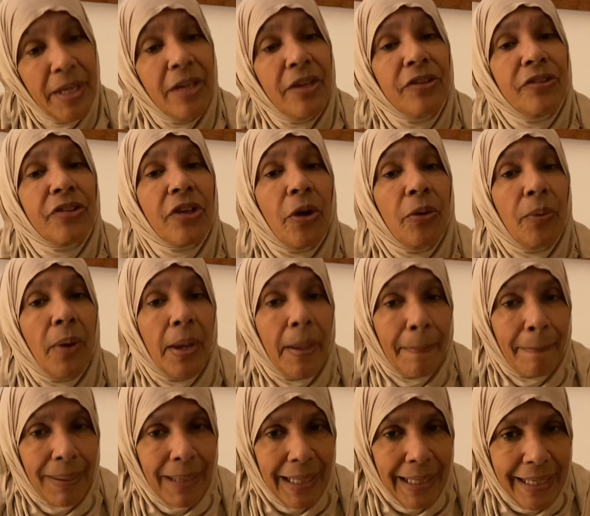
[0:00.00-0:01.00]
So
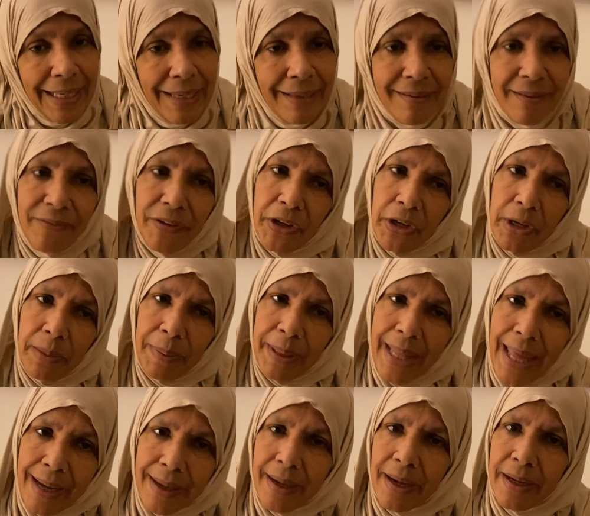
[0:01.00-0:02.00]
please, if you're going to be
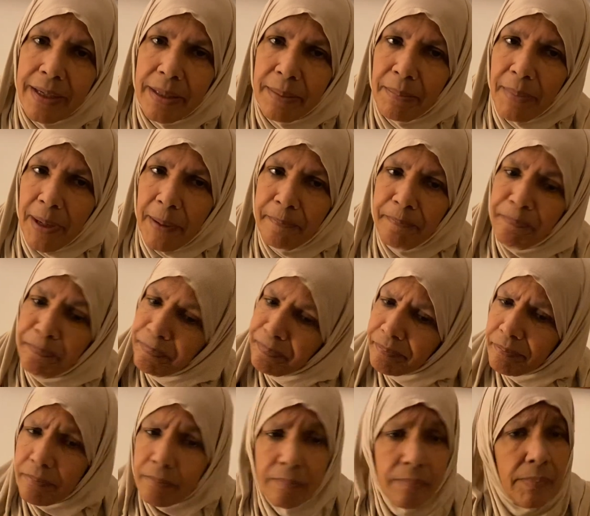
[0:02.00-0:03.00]
that kind of mum,
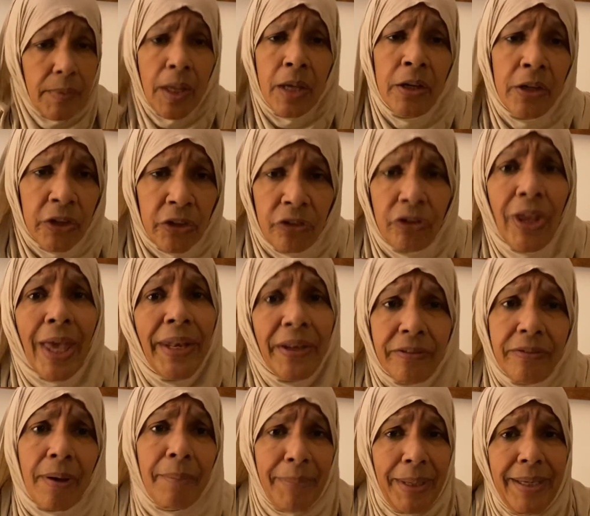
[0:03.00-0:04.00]
get a
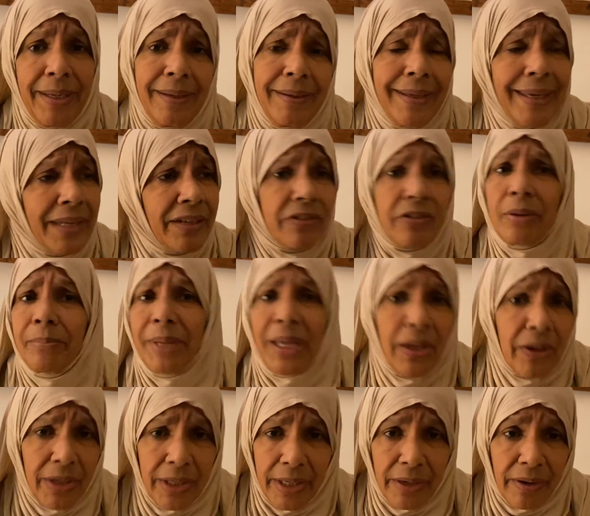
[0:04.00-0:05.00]
dummy
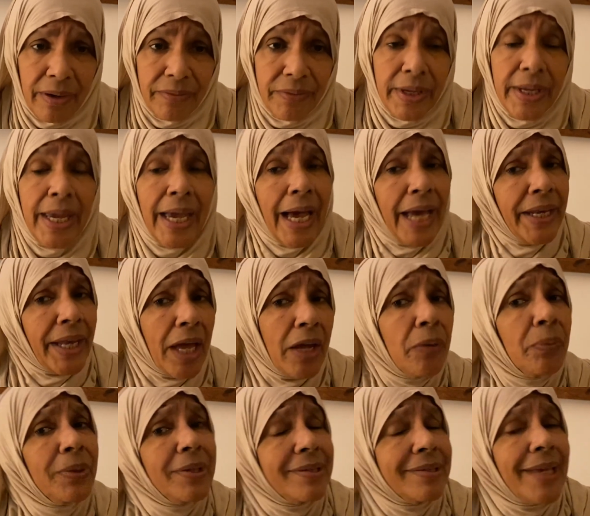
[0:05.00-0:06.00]
earlier on. And I
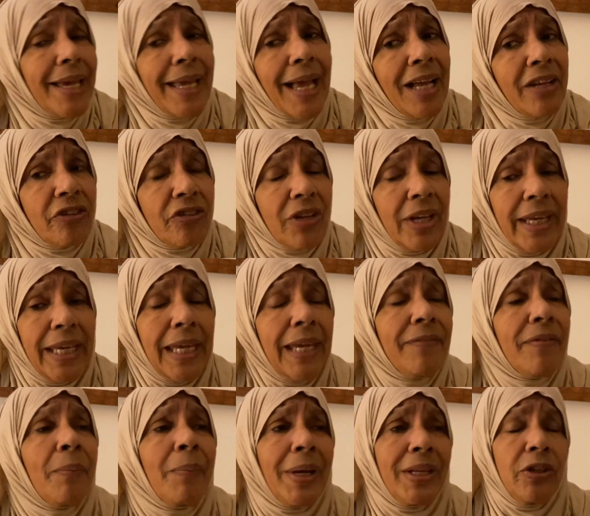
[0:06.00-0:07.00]
always say, actually,
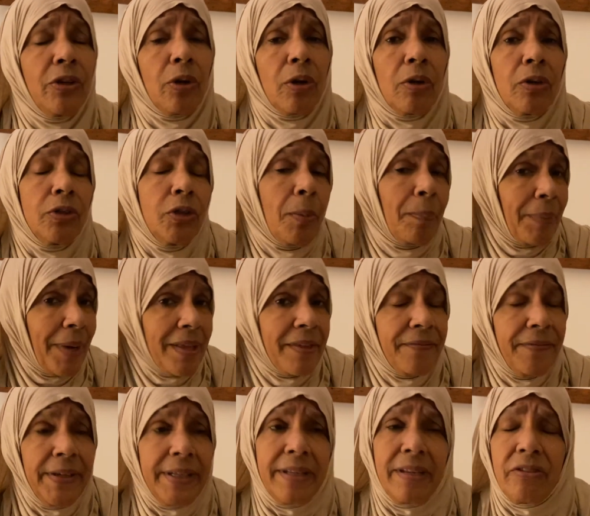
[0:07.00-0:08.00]
even when your
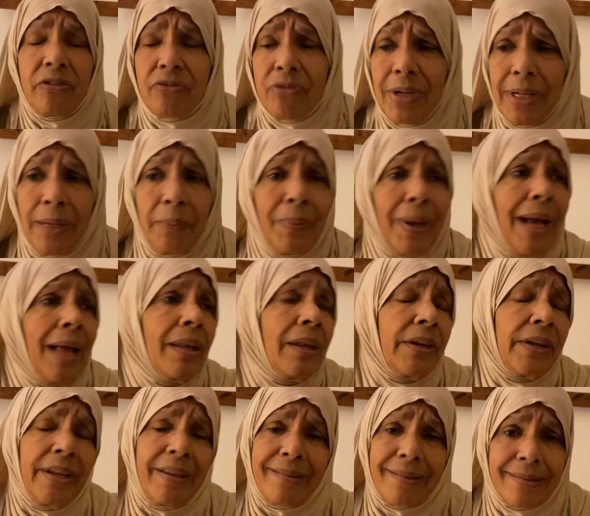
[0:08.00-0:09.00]
breastfeeding's really well
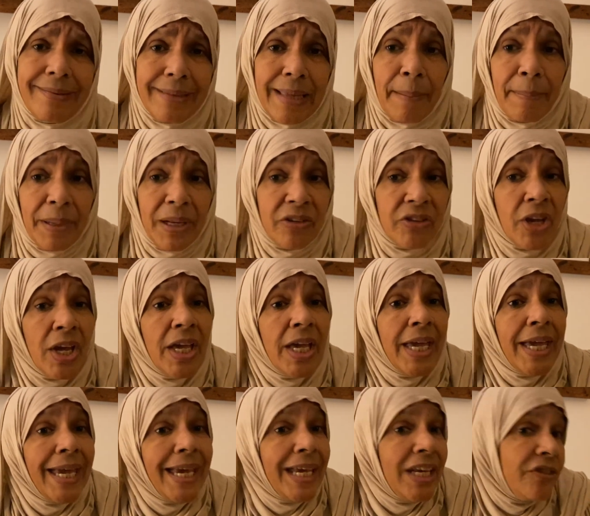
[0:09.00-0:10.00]
and it's established,
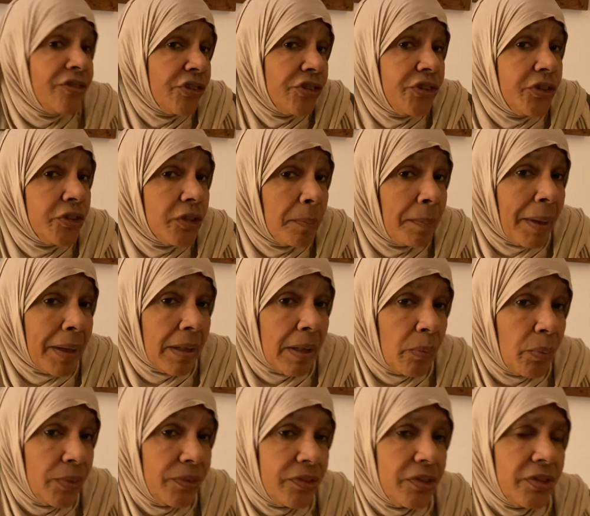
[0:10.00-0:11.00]
introduce a bottle
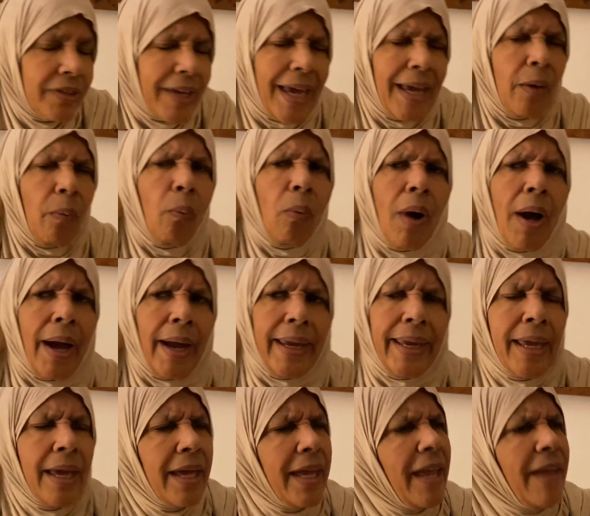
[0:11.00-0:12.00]
once a day. Why?
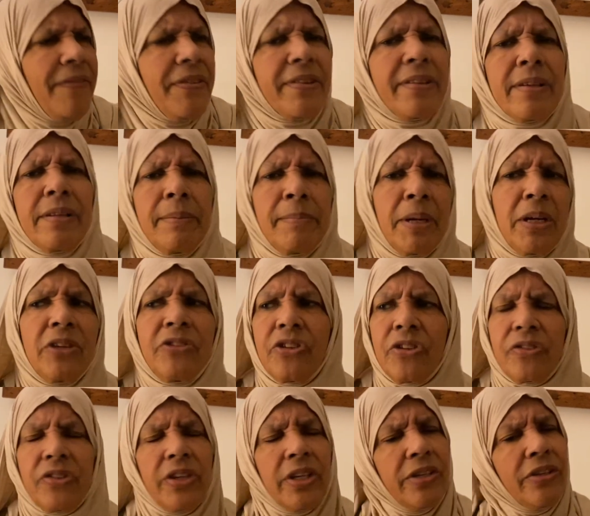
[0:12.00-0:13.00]
If there's an
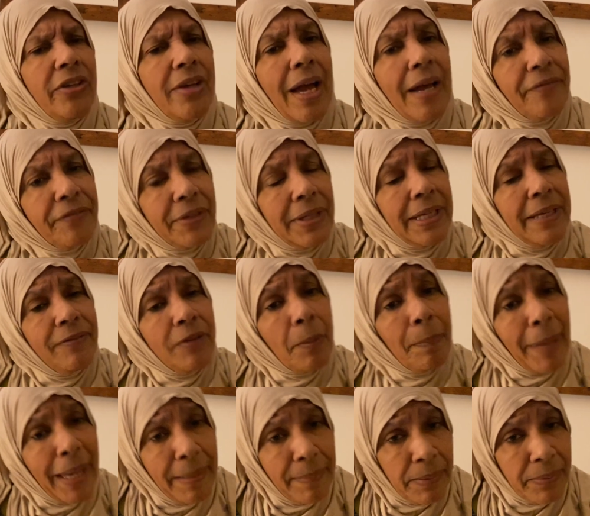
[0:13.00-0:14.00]
emergency and you have to leave your
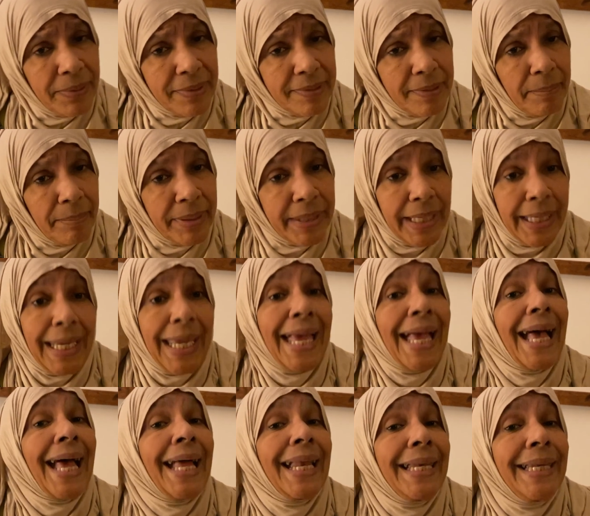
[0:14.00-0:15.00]
baby with somebody,
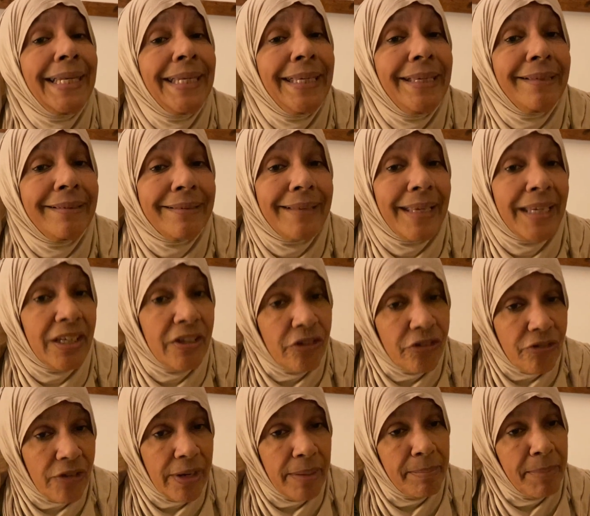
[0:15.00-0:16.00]
at least they can
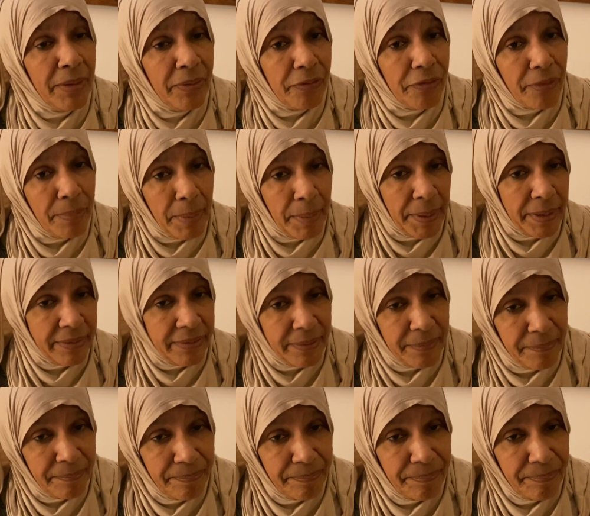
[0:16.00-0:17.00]
drink milk from a
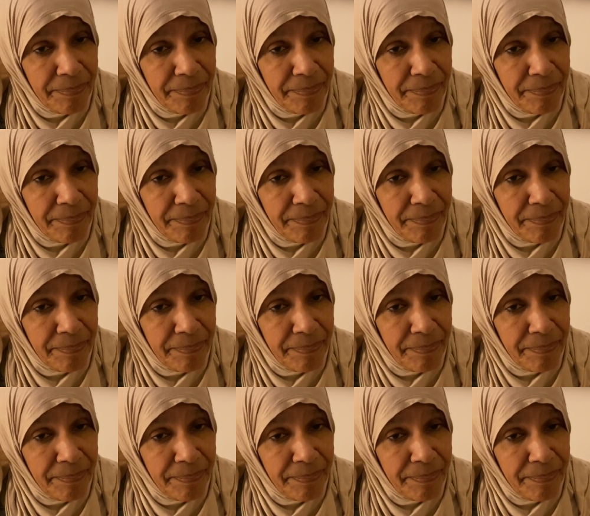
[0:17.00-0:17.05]
bottle.